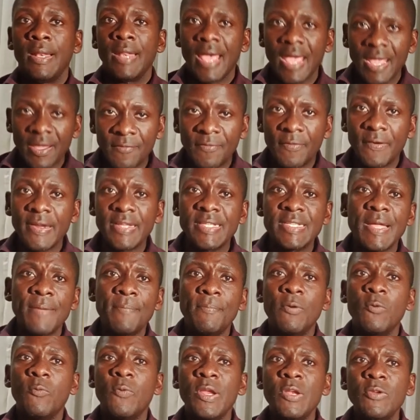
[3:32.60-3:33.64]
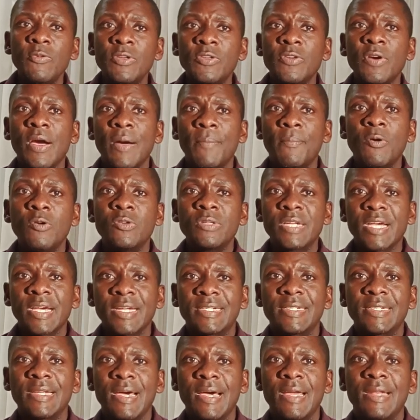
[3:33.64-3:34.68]
like for example, when we talk about
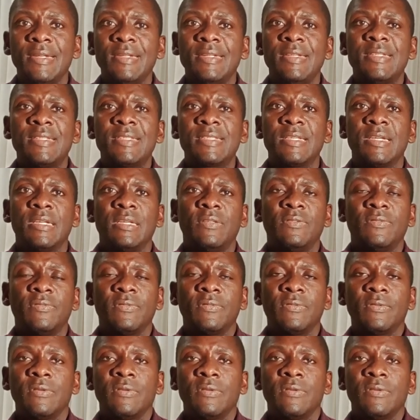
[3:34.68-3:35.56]
Qatar itself,